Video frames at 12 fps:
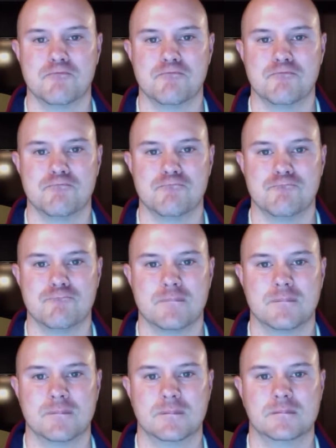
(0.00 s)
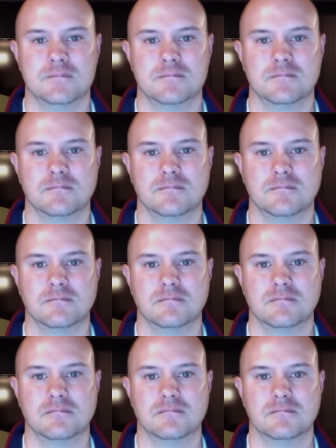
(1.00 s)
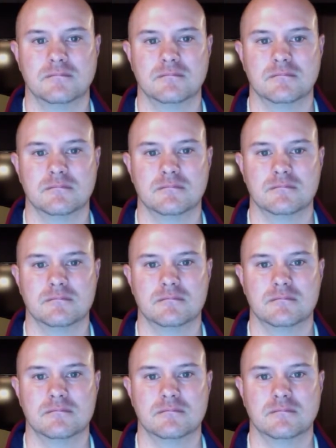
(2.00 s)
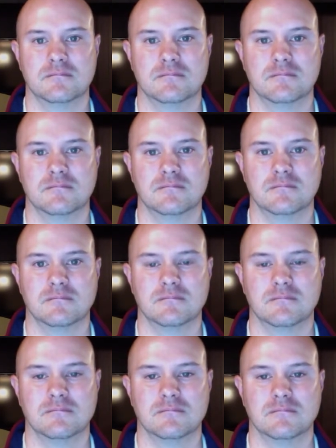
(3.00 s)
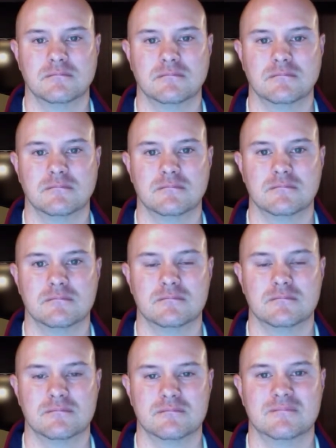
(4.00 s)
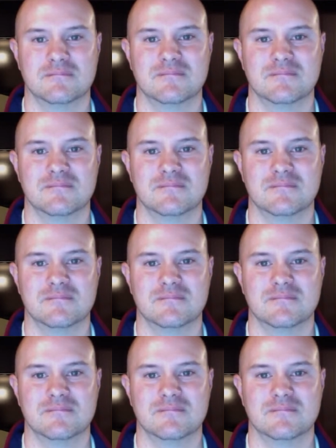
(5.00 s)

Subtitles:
[no speech]